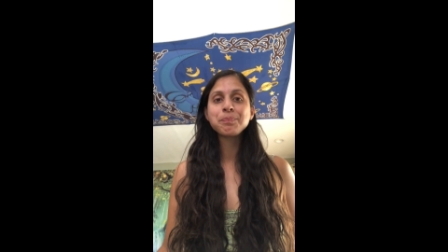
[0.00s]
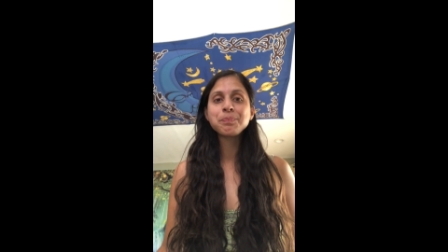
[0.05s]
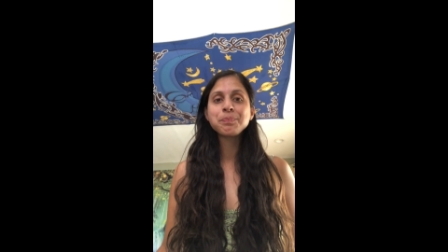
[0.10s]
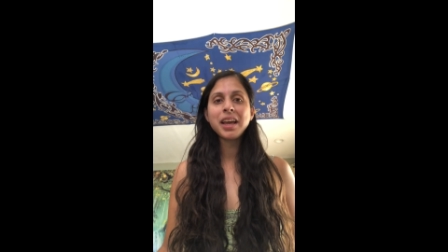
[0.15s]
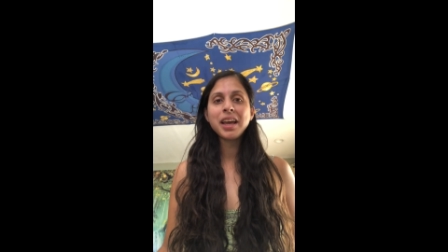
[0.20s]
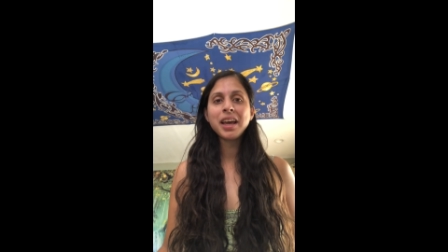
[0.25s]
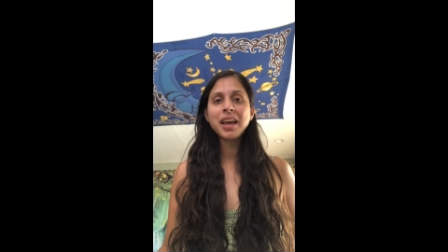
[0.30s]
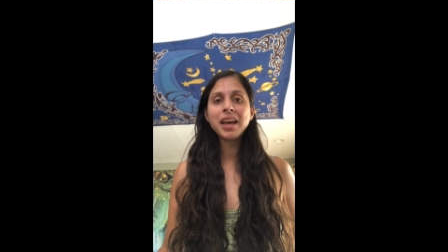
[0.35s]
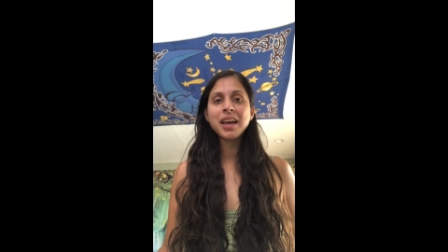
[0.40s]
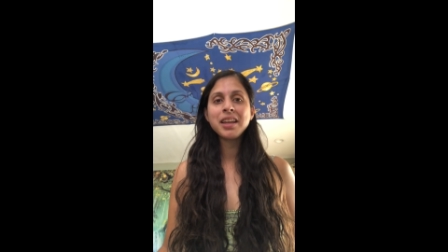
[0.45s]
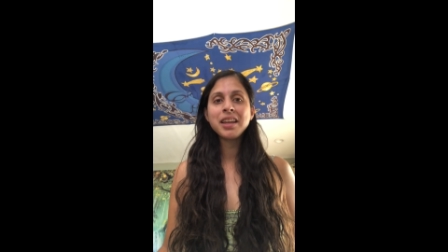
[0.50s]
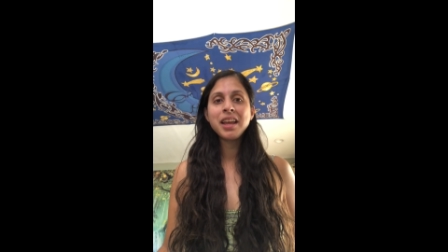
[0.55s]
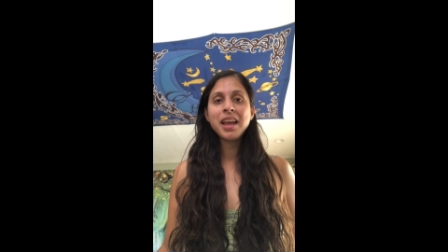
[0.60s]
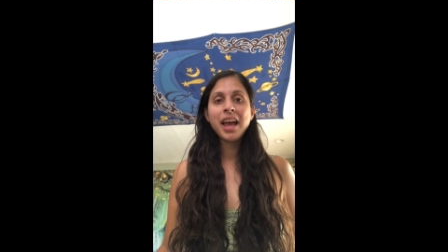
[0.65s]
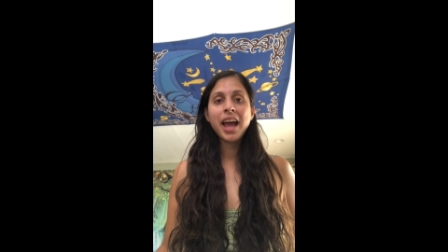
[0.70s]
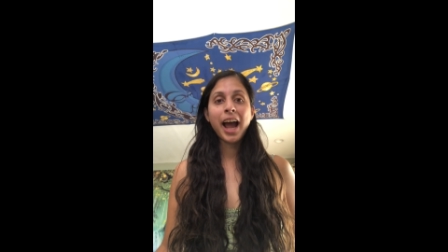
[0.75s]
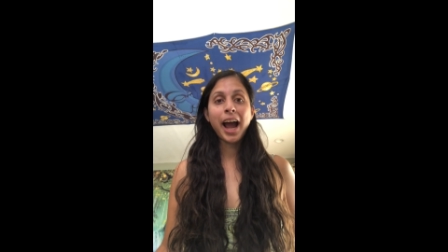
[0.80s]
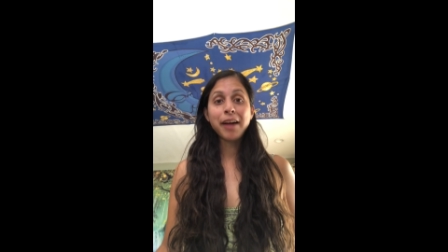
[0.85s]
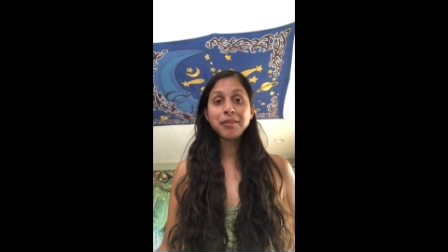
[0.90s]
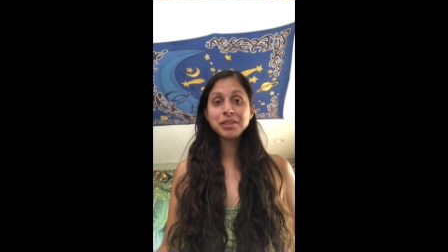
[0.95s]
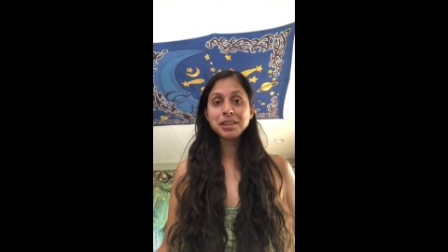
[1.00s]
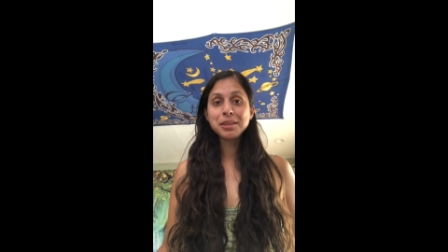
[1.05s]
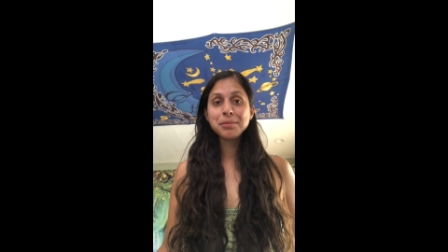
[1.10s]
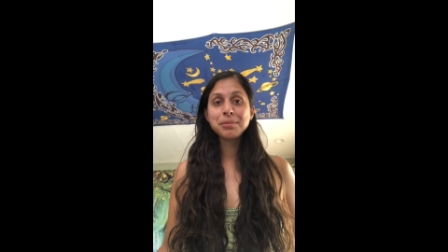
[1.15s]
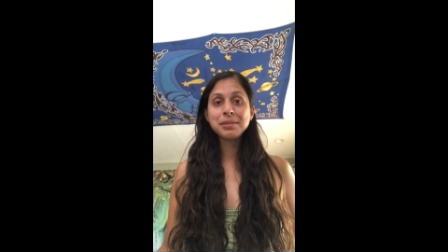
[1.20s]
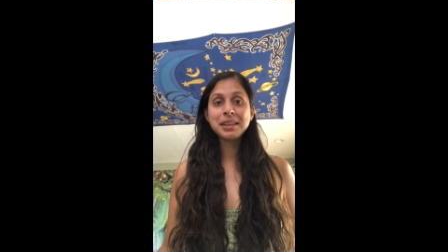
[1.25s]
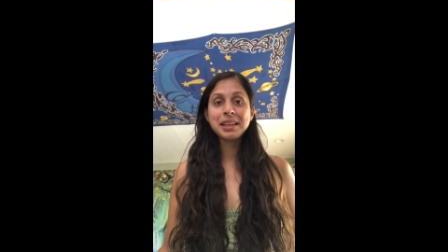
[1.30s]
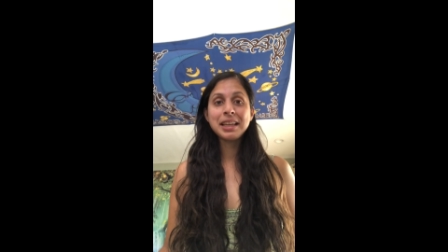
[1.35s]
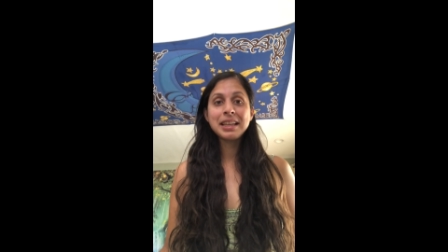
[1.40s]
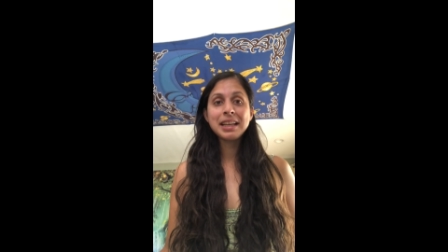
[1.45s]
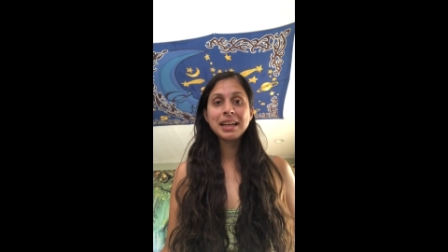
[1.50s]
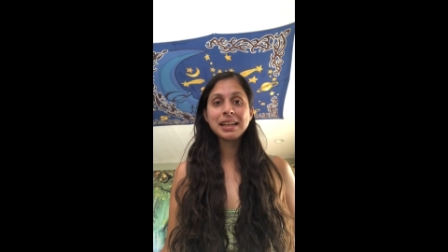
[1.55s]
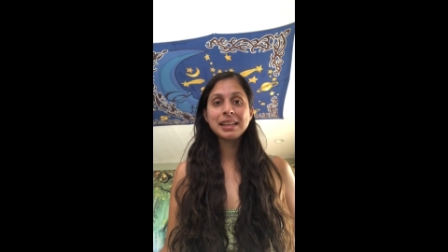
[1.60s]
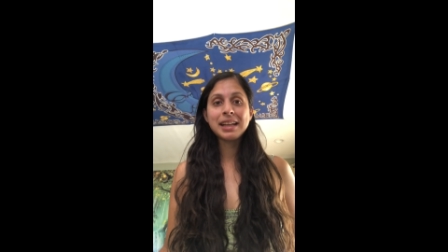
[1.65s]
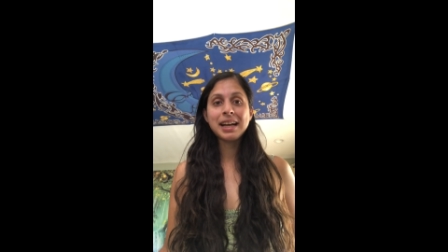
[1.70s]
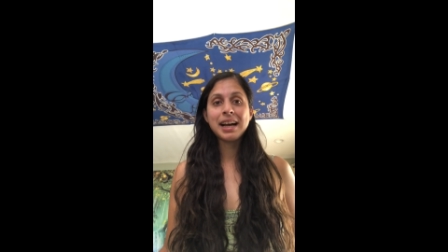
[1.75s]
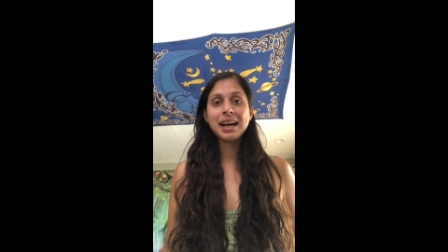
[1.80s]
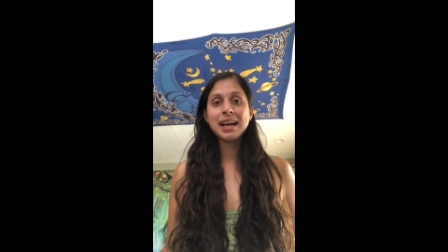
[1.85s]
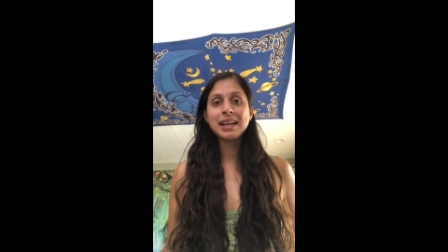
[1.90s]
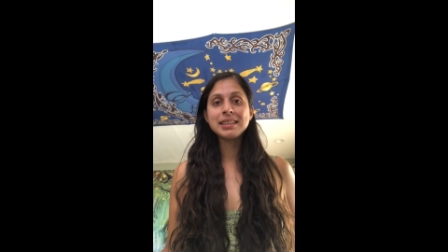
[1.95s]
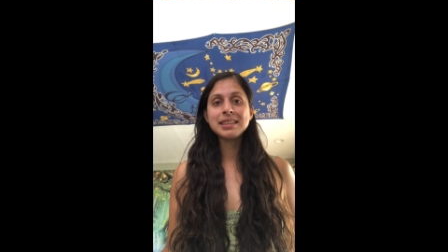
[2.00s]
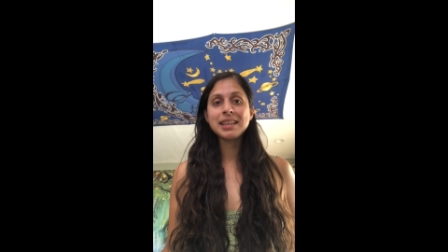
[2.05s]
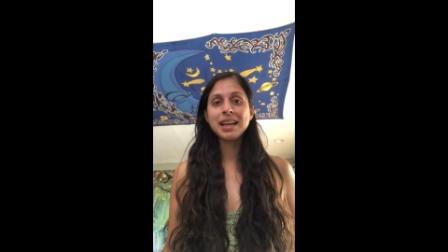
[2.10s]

And after completing that class,